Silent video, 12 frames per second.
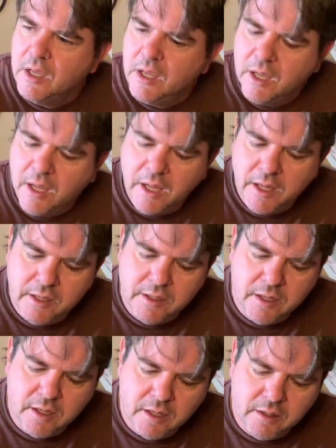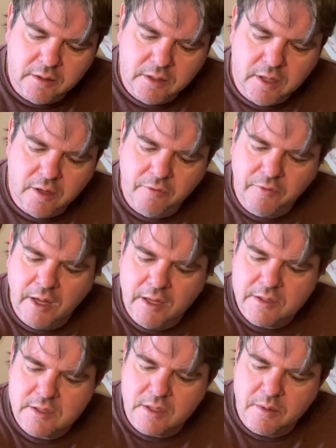And you know,
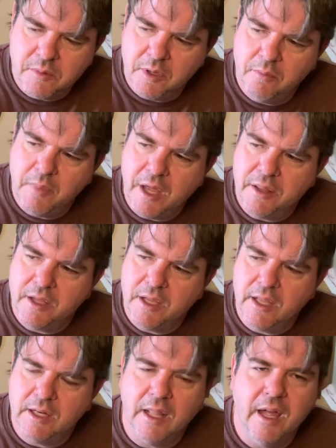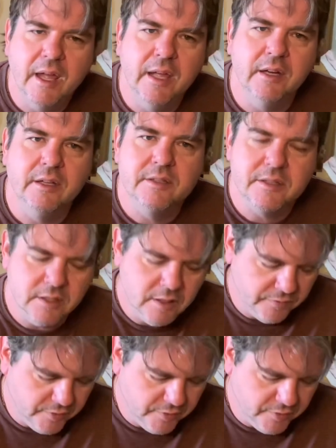find something by the headline and see if you're